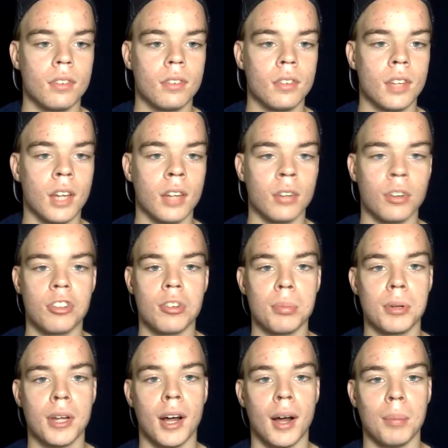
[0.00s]
Yeah, there's some
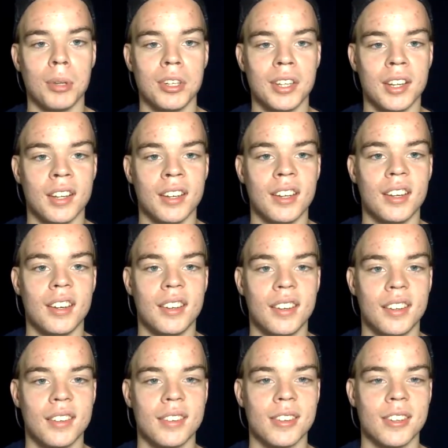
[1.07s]
comedy in it,
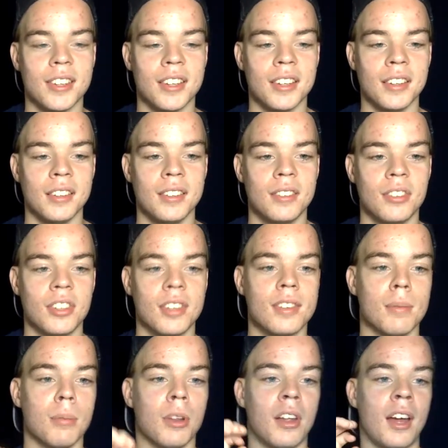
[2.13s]
so you can get
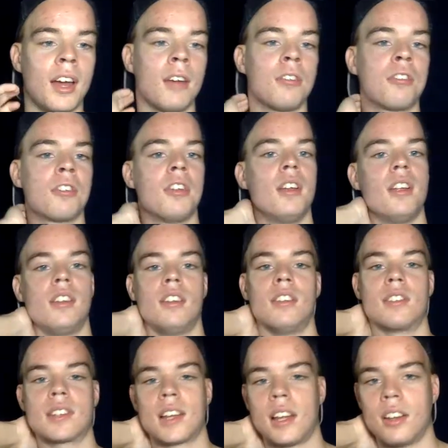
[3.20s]
some laughs.
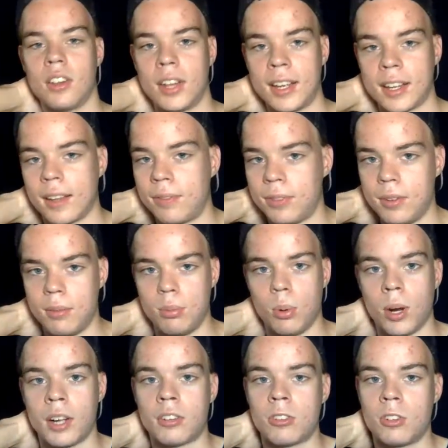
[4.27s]
It's kind of like if you
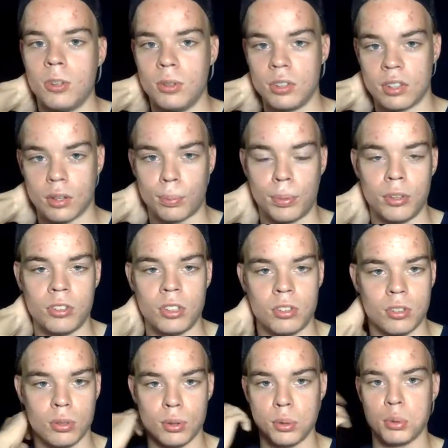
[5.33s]
watch Students of
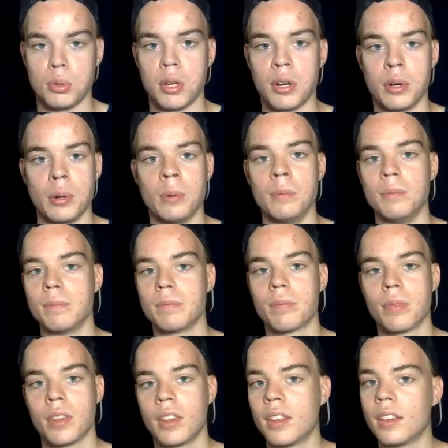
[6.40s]
Spinjitzu, you know
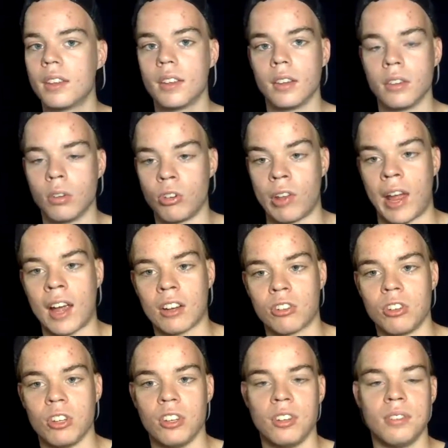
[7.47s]
there's
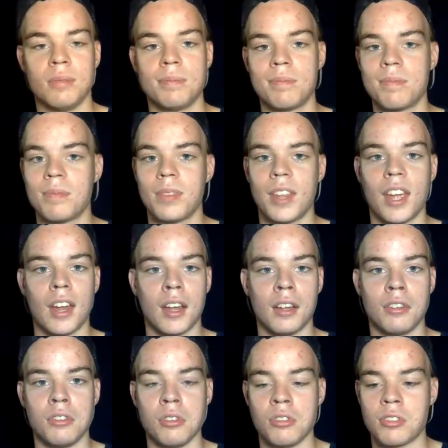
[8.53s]
action
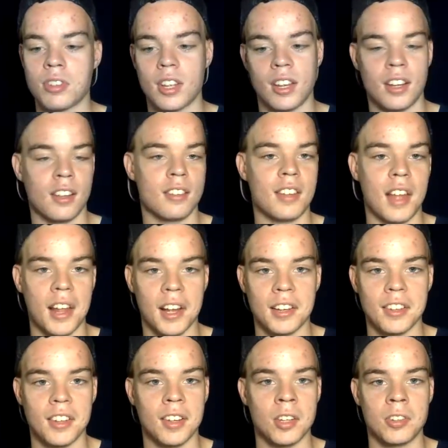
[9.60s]
and there's an
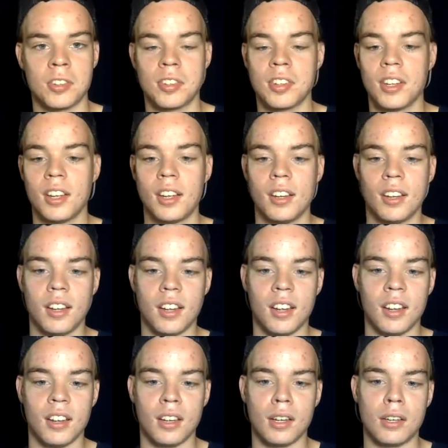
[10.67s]
antagonist
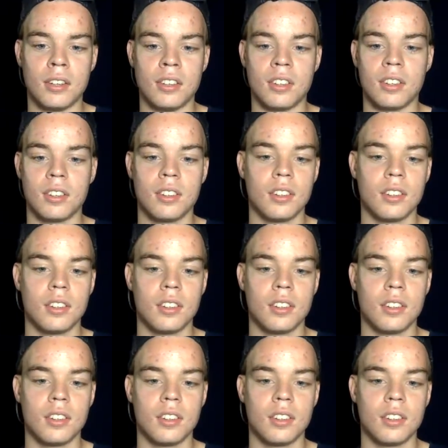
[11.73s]
and